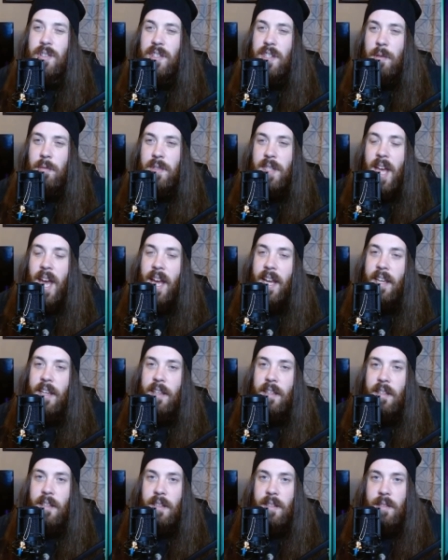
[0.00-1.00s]
still tank
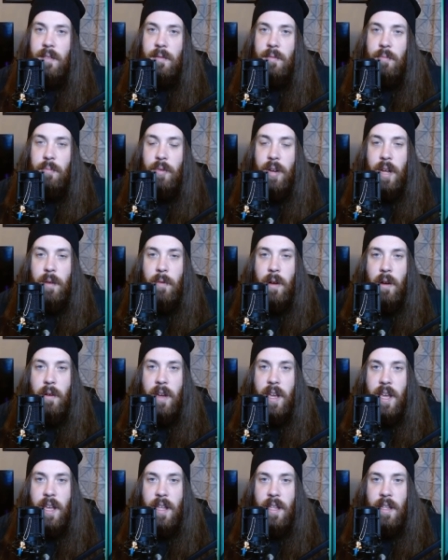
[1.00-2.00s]
pretty well here.